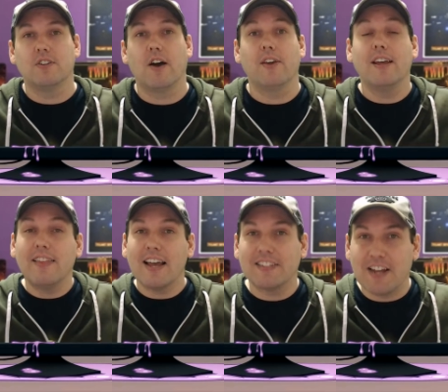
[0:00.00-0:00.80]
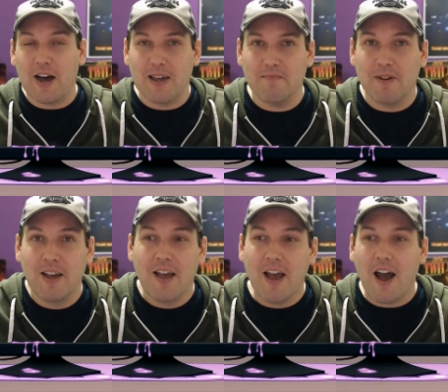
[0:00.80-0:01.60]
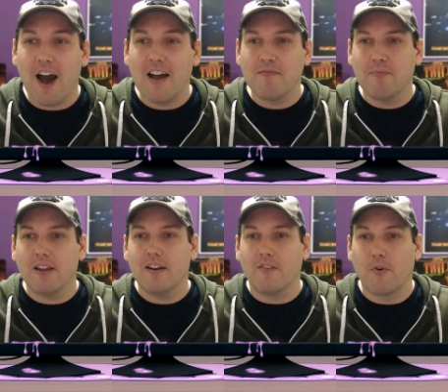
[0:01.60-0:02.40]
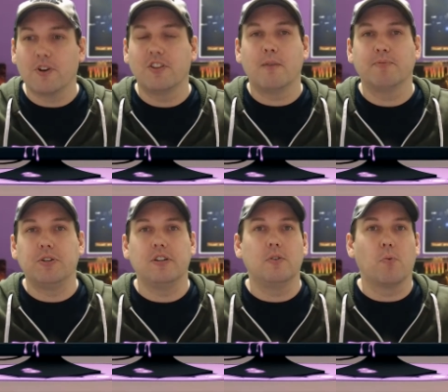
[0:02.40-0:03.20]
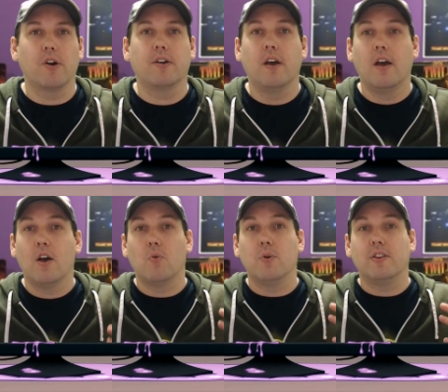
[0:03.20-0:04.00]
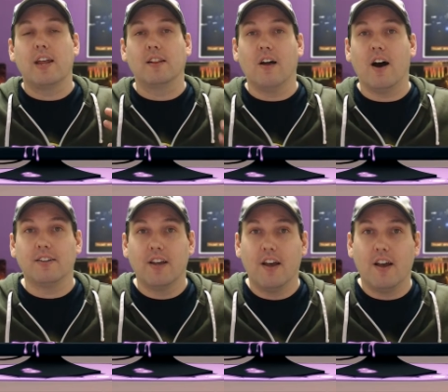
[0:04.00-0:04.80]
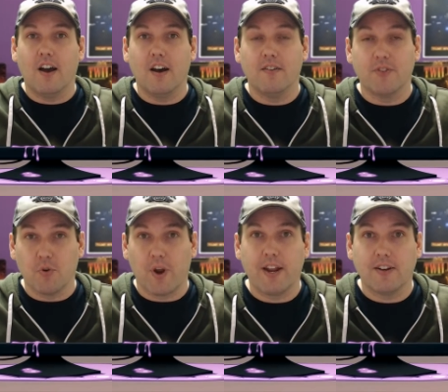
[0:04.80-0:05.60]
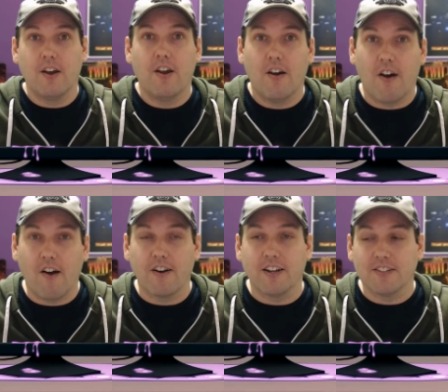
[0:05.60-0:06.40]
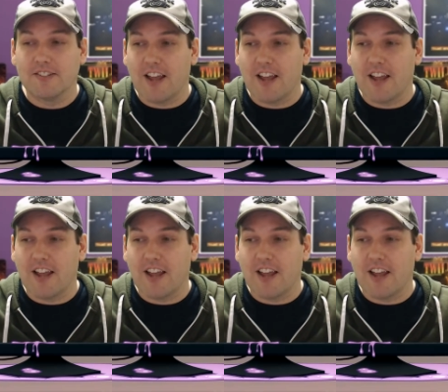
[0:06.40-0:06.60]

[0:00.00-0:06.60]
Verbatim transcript: Now, in that time, I've been afforded the opportunity to work with a lot of great artists.